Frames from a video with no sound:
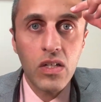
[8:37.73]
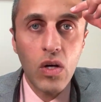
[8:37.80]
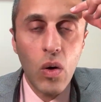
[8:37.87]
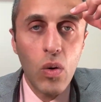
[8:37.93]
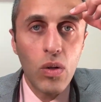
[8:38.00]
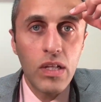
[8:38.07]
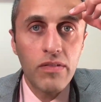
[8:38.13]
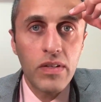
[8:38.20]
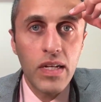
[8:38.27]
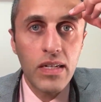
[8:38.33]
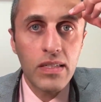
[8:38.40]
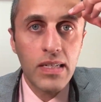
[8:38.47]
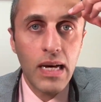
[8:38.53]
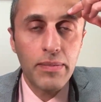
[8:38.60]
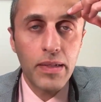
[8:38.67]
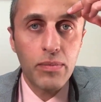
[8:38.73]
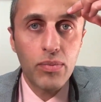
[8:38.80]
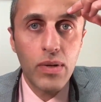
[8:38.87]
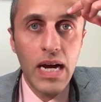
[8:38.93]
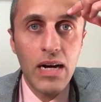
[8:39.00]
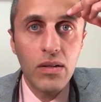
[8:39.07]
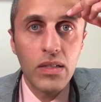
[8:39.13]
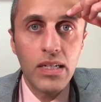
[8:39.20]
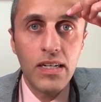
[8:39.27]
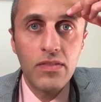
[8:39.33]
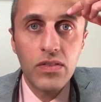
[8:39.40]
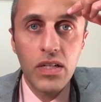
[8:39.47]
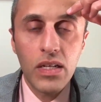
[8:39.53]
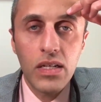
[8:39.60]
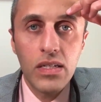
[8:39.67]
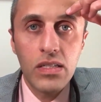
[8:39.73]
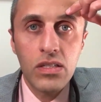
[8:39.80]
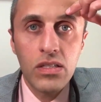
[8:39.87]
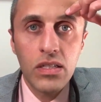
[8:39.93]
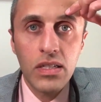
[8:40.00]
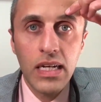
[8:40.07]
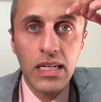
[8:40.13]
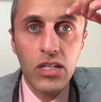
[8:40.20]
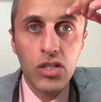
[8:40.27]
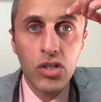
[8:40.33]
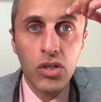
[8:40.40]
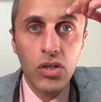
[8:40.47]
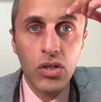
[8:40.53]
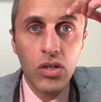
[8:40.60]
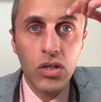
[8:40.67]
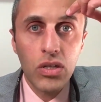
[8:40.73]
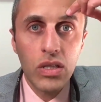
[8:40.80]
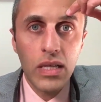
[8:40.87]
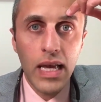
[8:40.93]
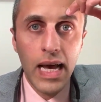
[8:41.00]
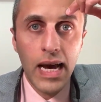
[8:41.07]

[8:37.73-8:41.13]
goal of an endoscopic brow lift is to kind of turn the